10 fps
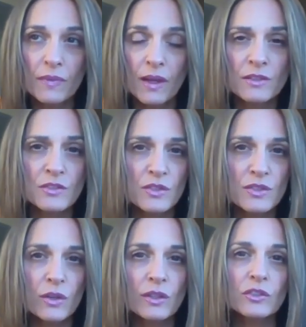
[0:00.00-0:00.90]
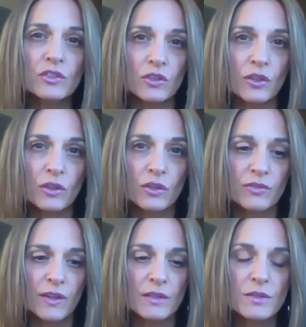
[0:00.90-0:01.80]
It's just going to show you
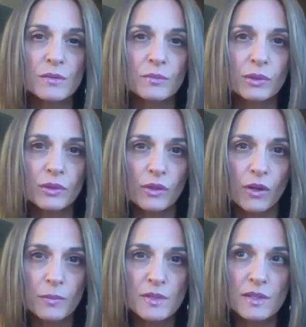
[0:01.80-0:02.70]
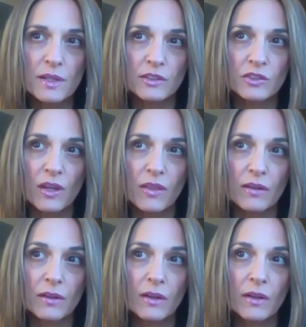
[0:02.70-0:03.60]
Venus and Pluto opposite each
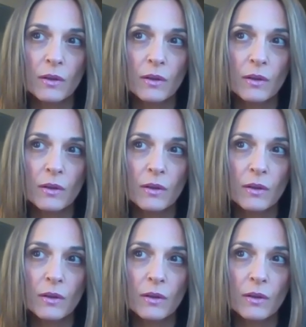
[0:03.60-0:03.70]
other